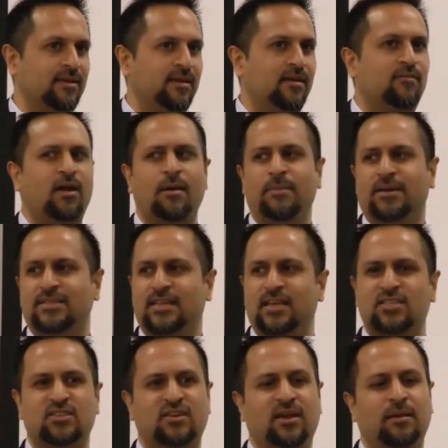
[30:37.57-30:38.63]
Rabia says
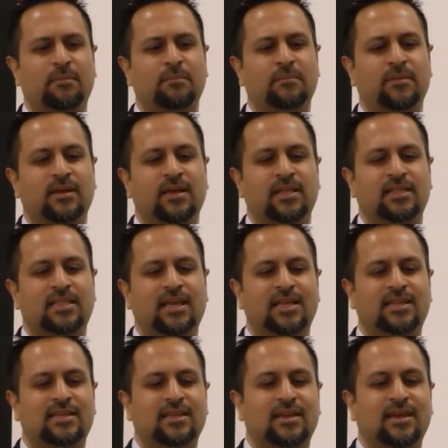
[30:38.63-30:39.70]
to him
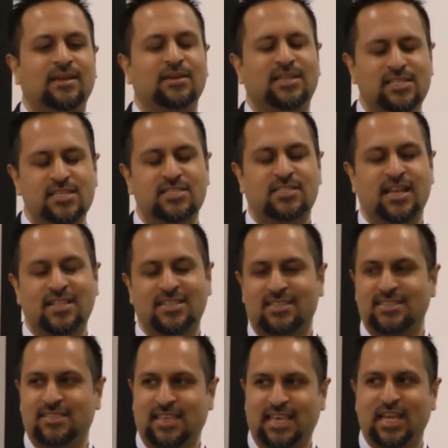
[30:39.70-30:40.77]
that she
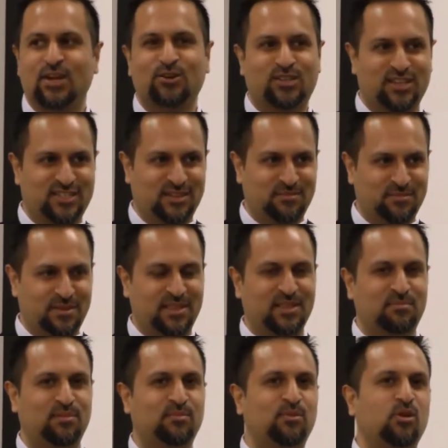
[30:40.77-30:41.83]
senses the egotism in the
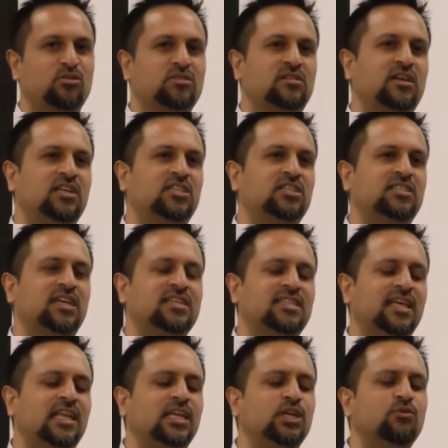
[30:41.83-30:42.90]
proposal. And says
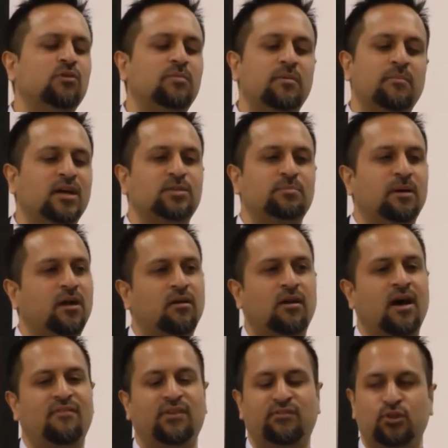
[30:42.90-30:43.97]
that you would be much better
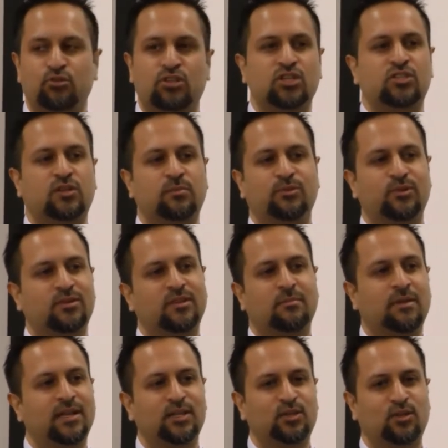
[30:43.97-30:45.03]
off if you distributed the
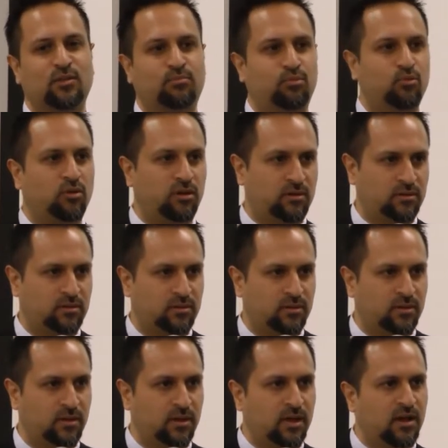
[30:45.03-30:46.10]
money to the poor.
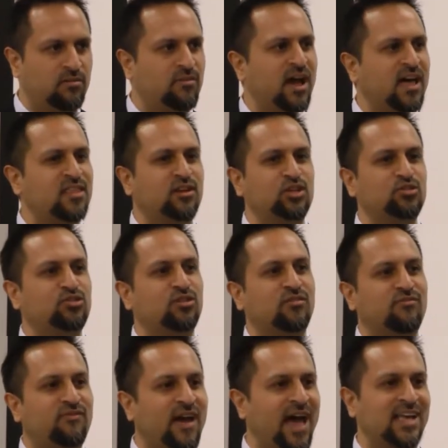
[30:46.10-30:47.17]
Rather, you should
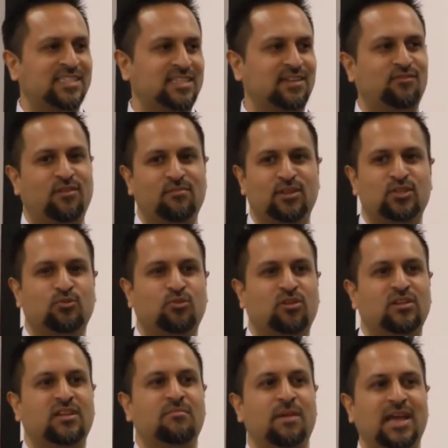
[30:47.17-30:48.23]
fast from this
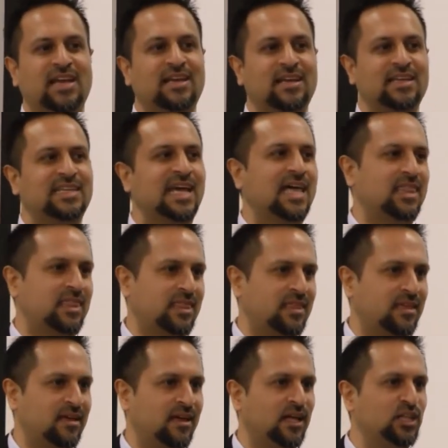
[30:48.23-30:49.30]
world and make death
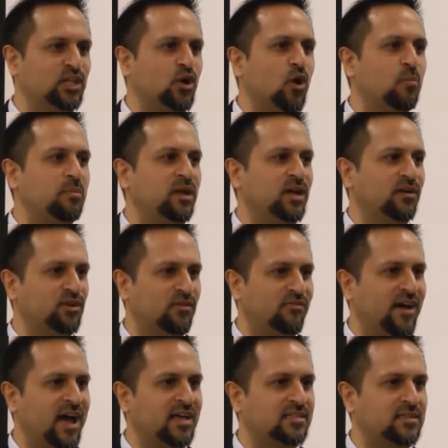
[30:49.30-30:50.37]
the opening of your
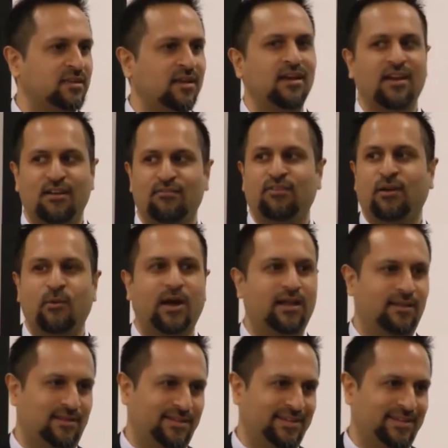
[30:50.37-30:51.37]
fast. Farewell.